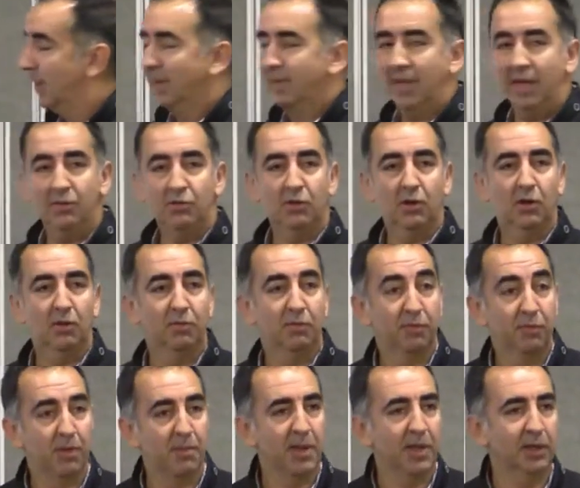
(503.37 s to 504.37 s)
that's your
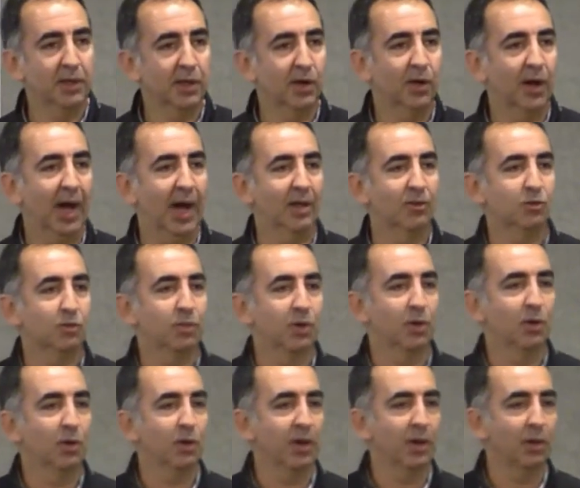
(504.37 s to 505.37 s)
familiar
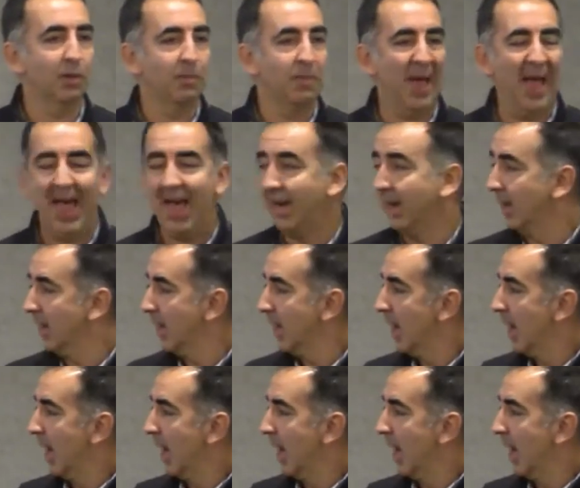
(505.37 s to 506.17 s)
entrepreneurial Pat.